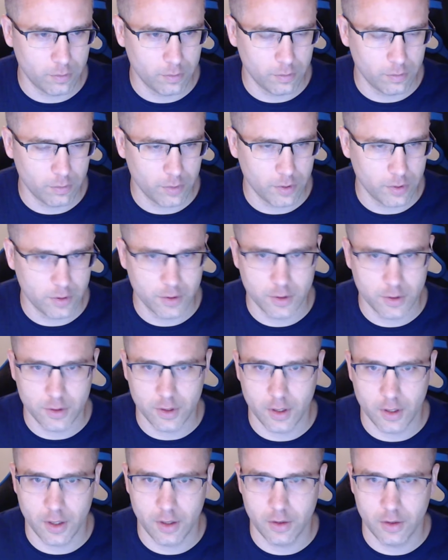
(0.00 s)
Let's
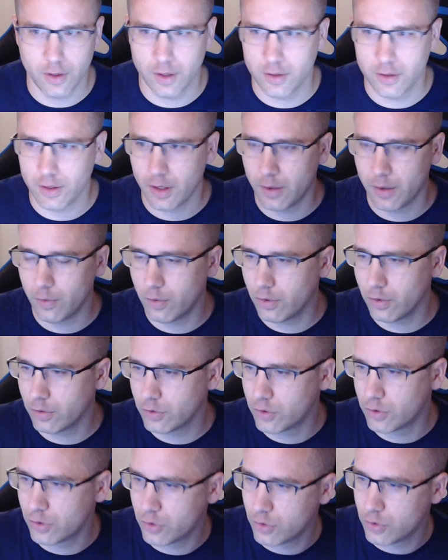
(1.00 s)
say that I were
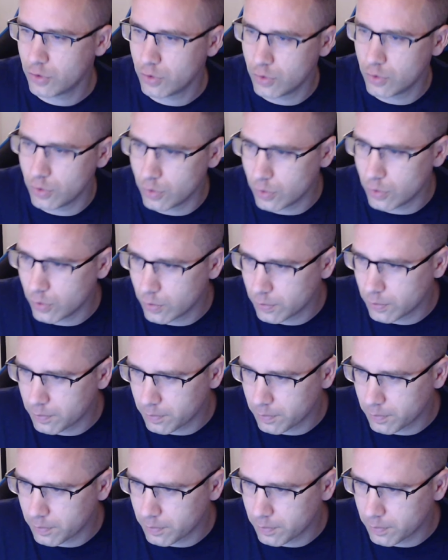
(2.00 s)
to